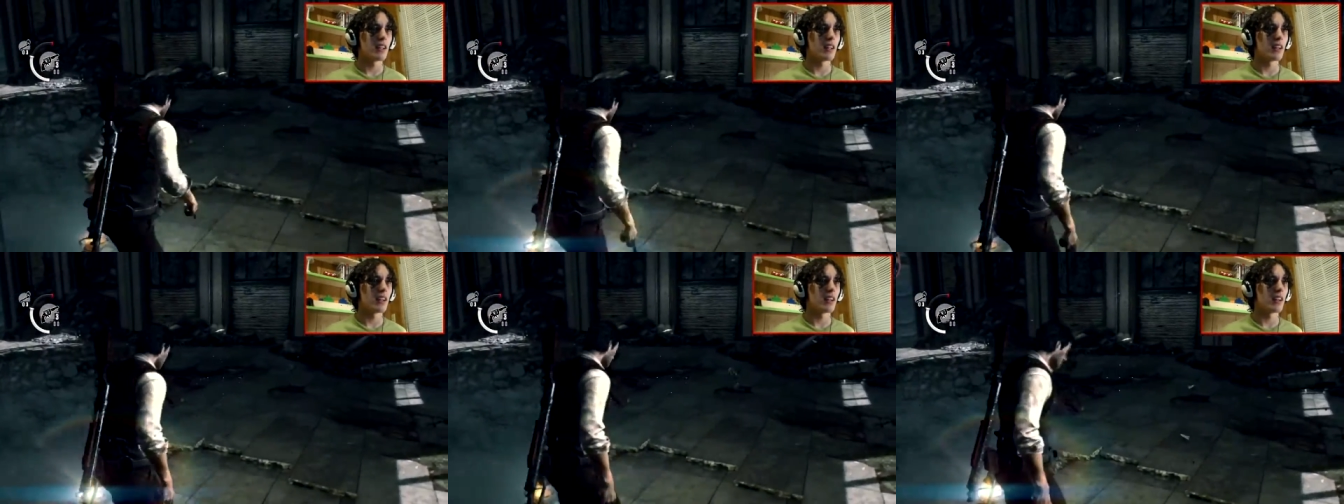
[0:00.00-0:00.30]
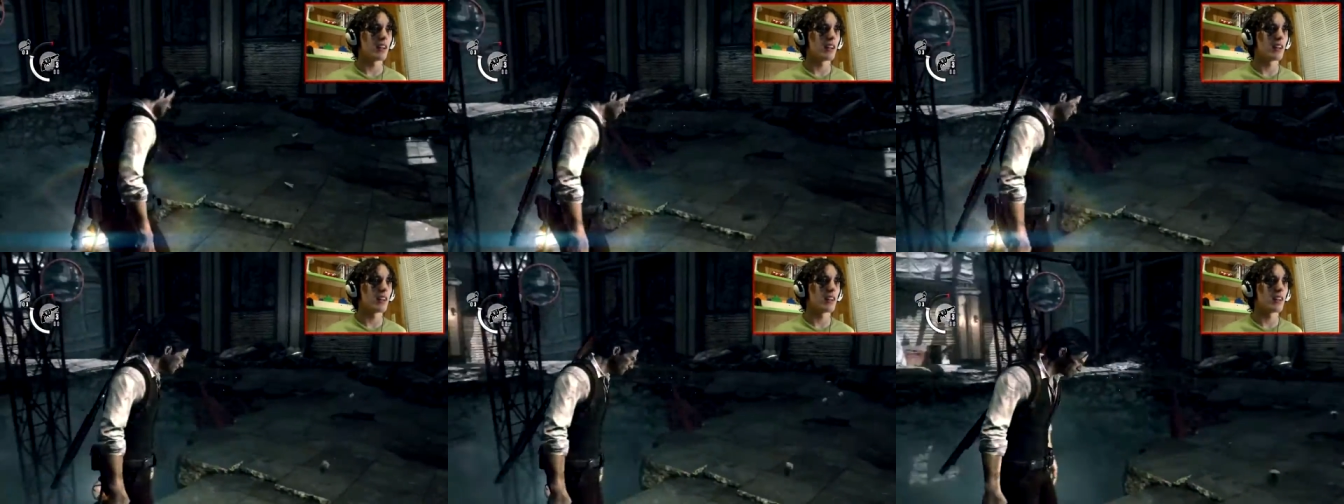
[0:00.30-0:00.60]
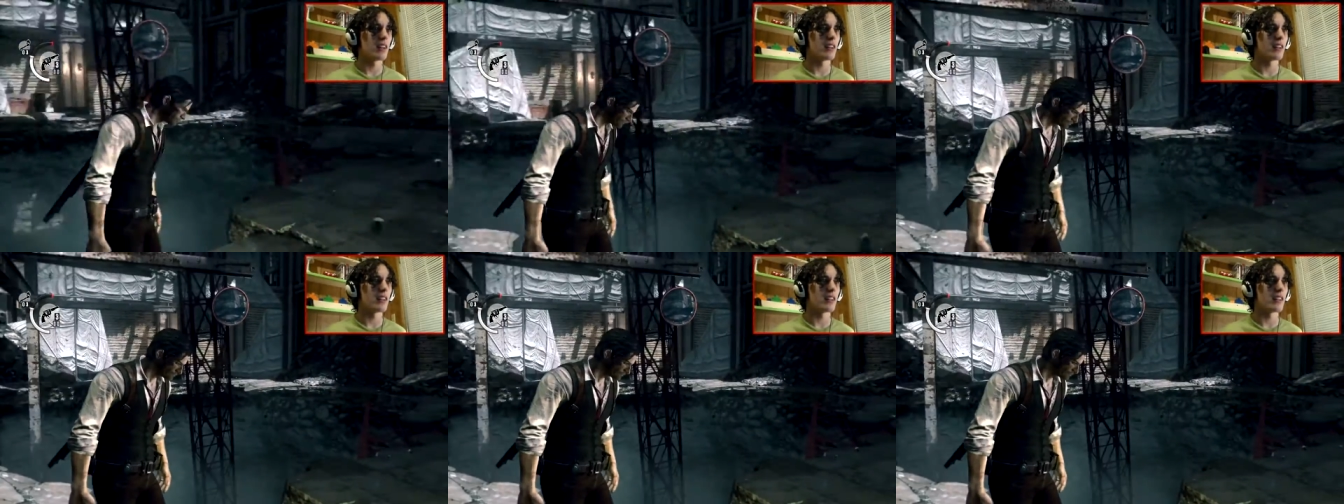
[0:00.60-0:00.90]
Uh,
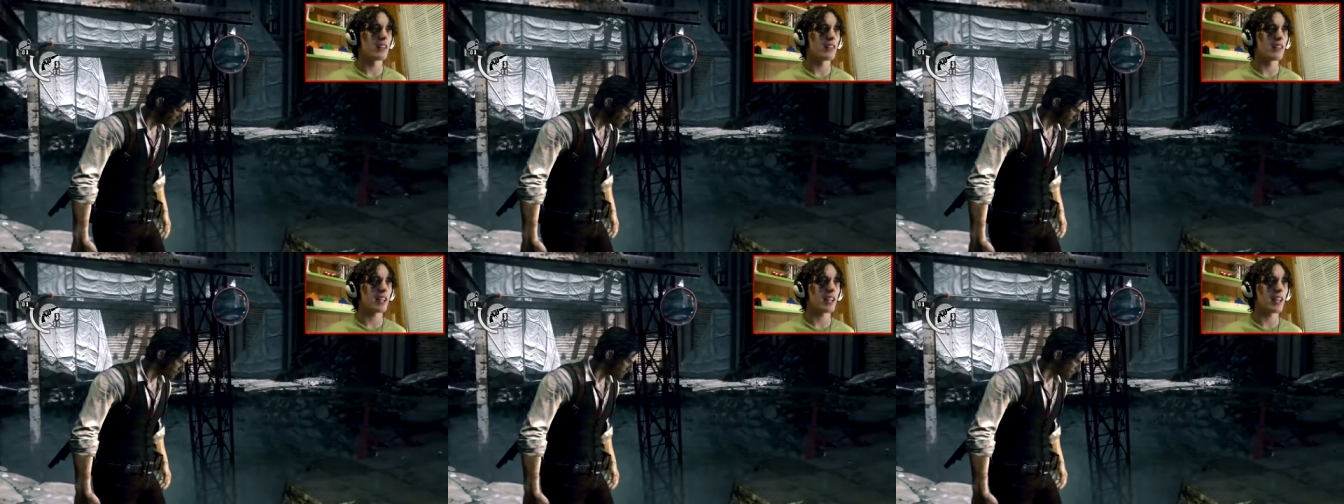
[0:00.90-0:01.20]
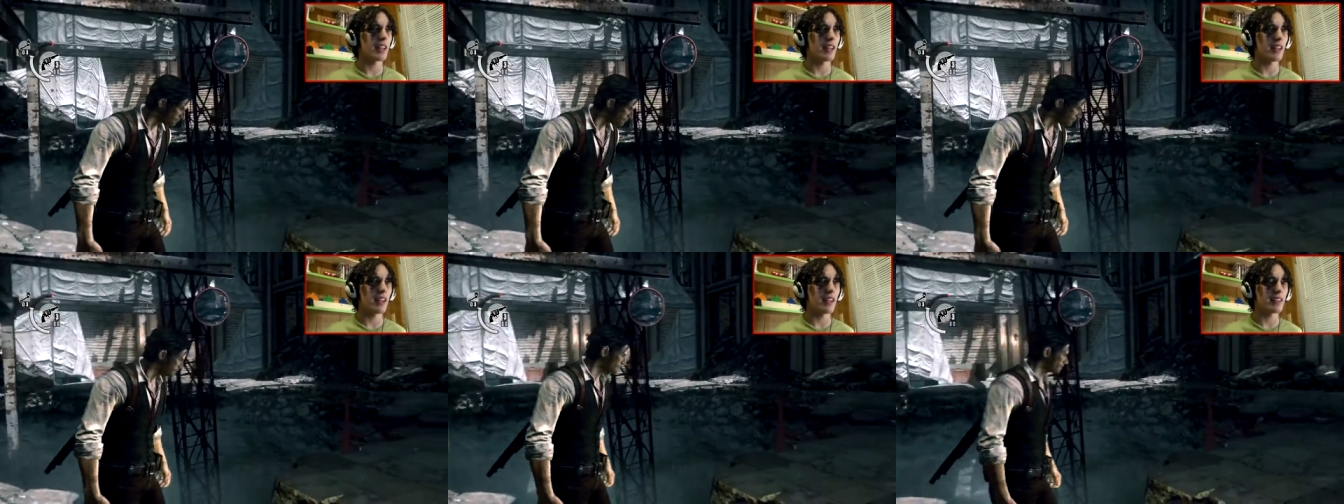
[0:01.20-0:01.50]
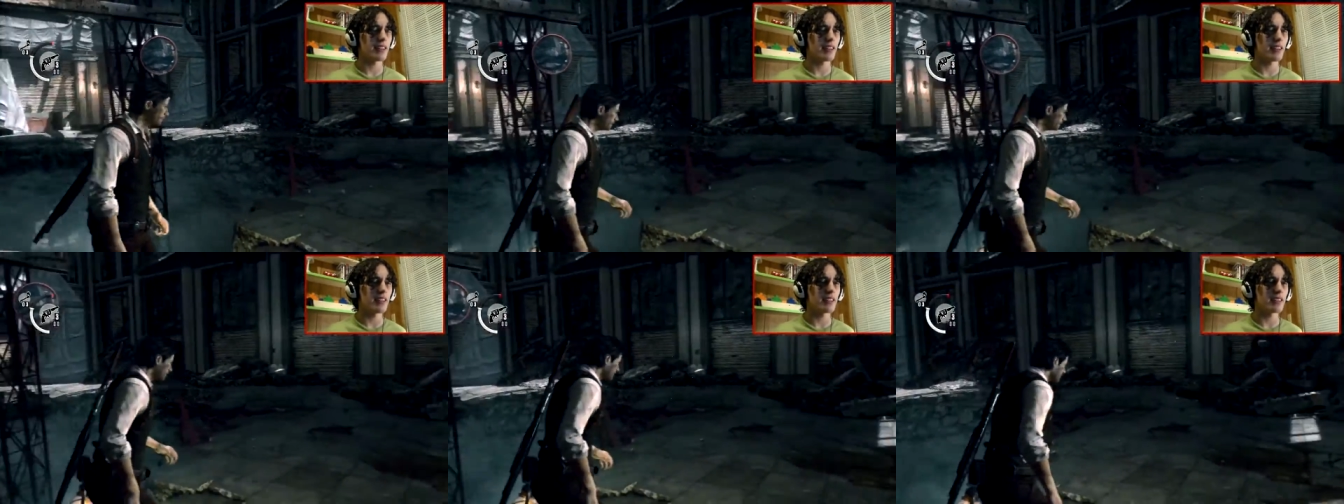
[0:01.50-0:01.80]
like,
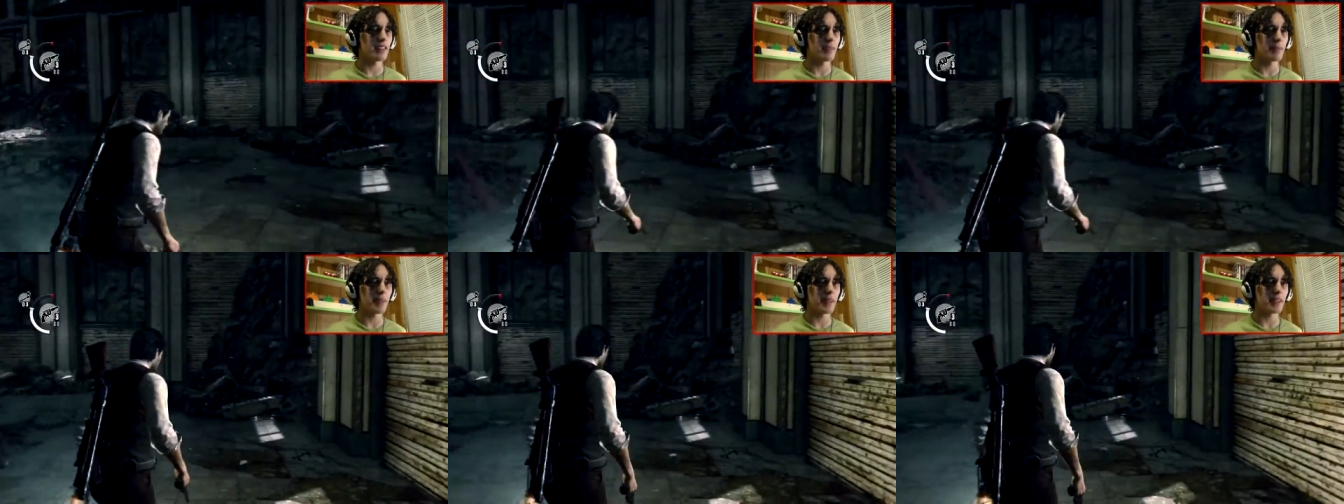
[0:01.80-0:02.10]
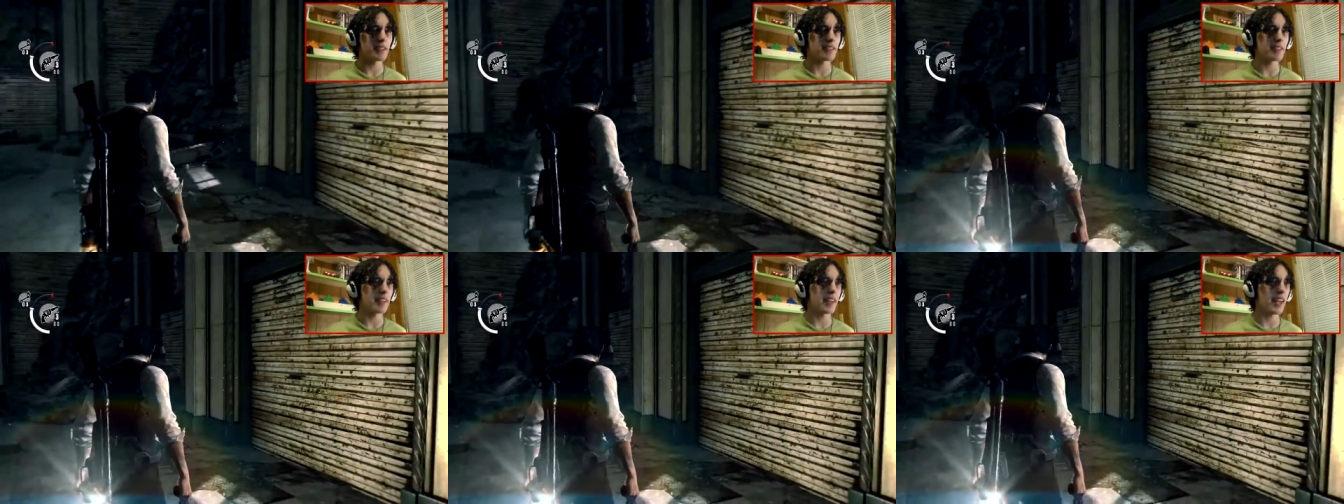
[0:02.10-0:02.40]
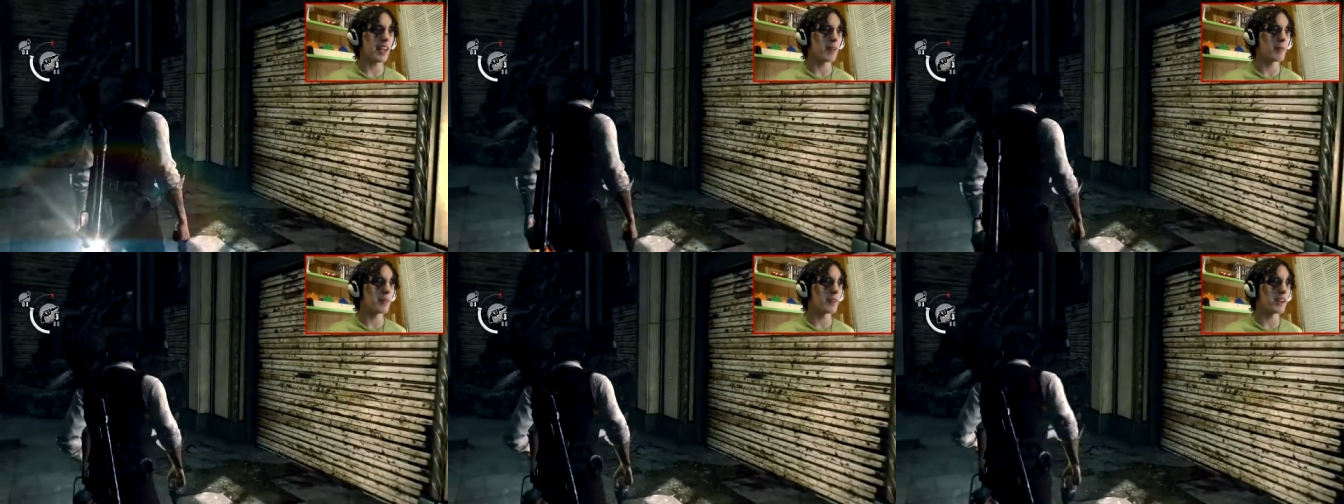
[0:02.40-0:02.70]
it does it because the
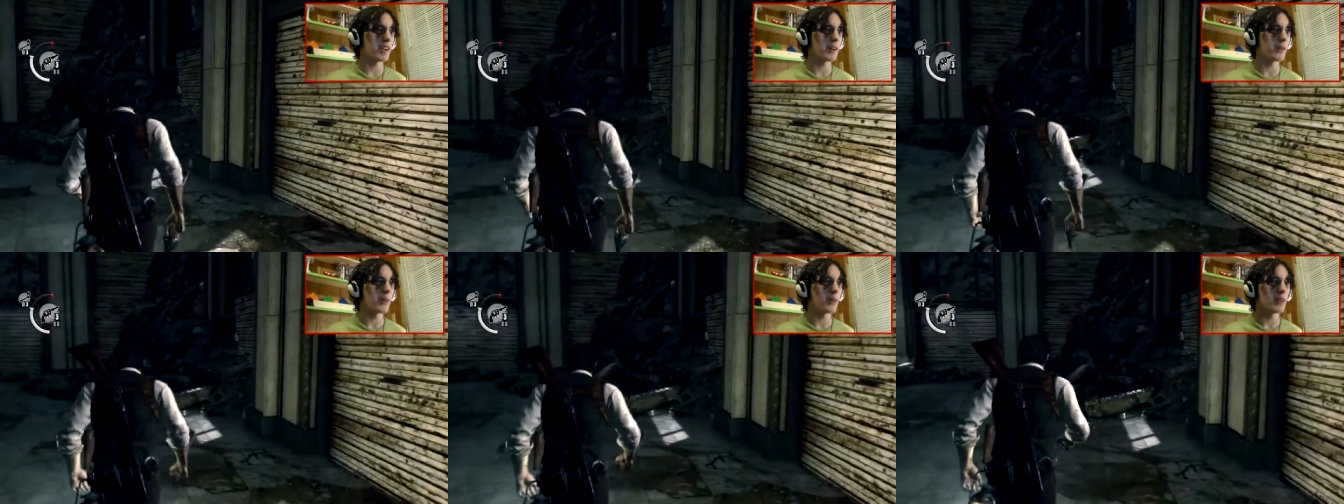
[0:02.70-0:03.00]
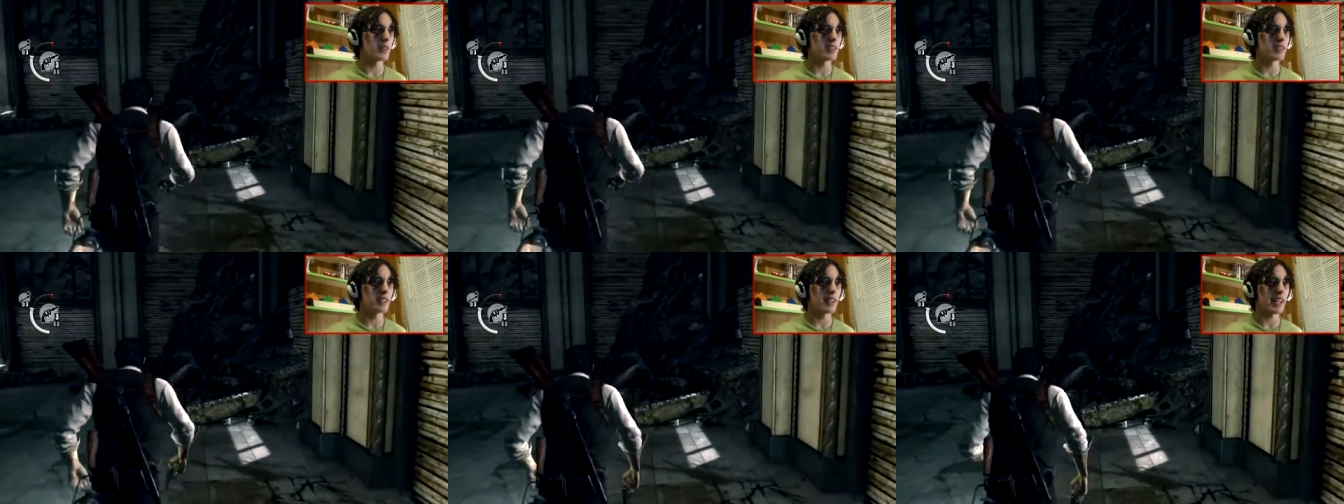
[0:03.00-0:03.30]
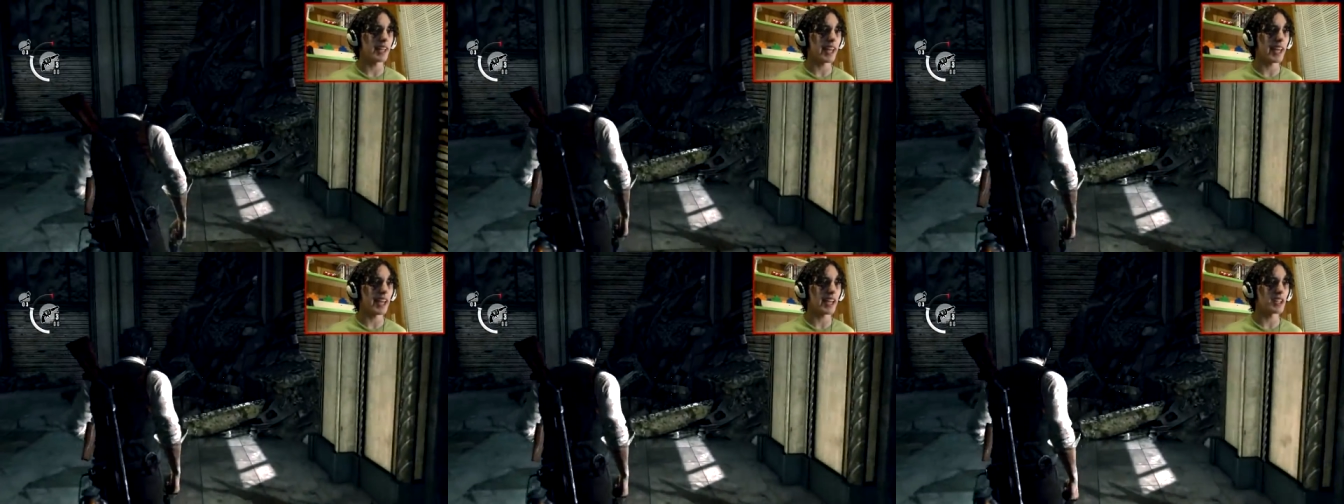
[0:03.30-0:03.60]
camera records in,
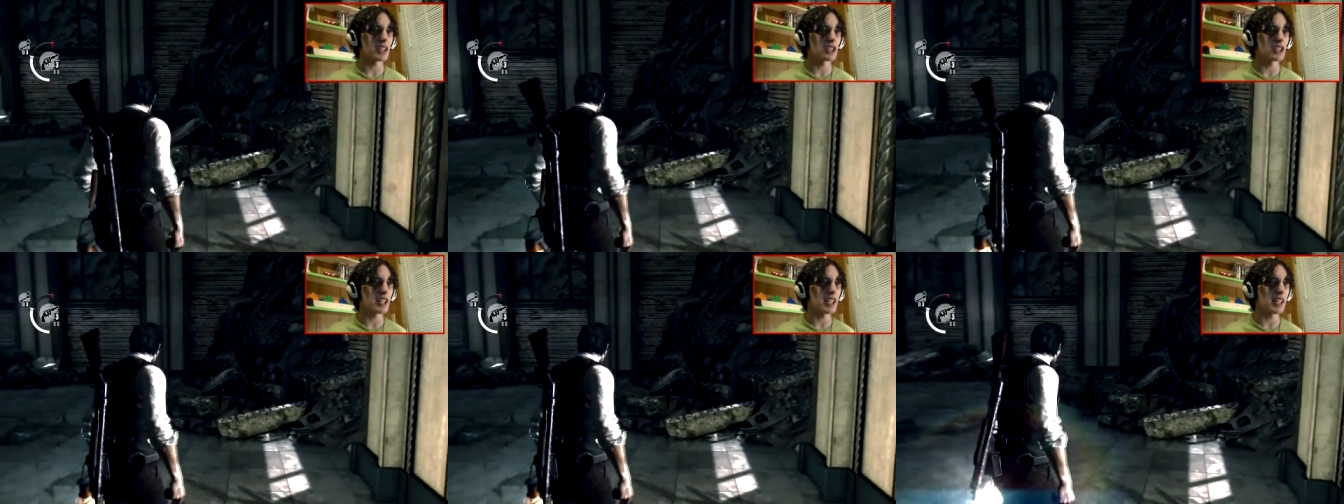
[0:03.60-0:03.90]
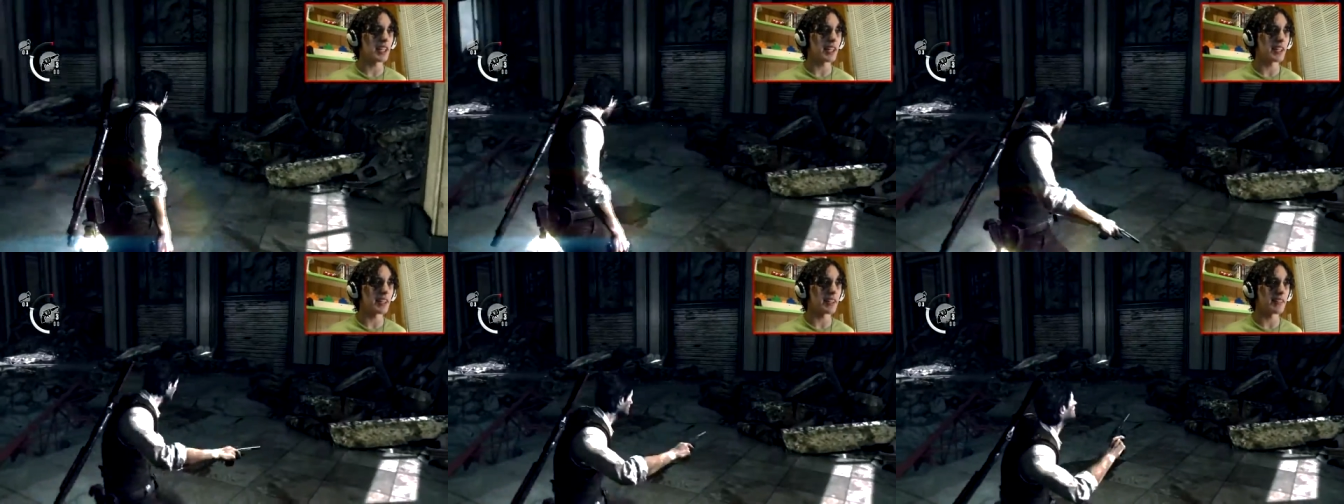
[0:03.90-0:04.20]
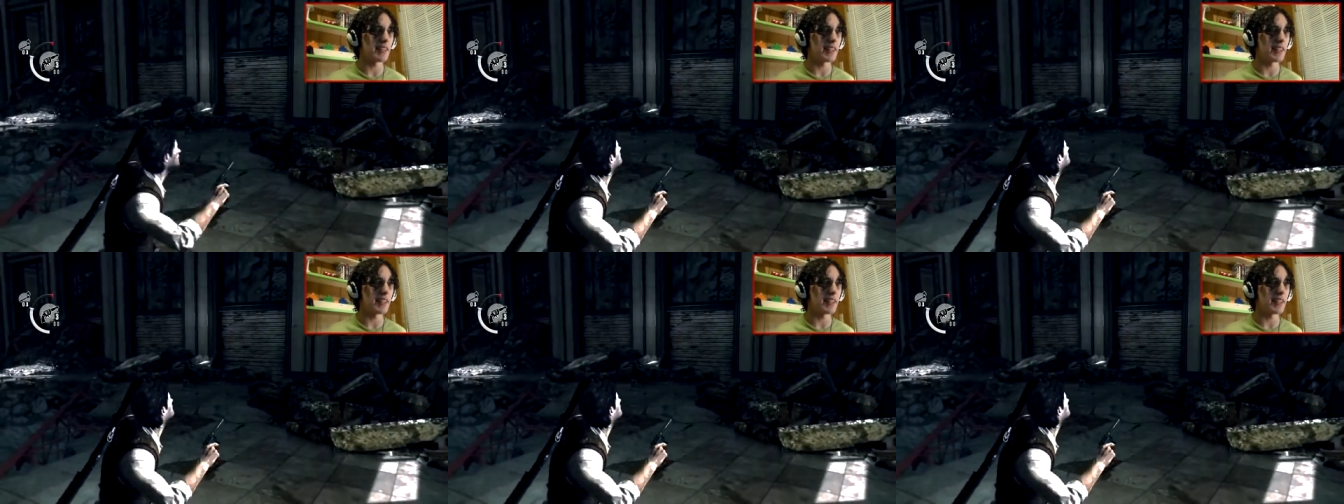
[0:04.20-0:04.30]
like, HD and the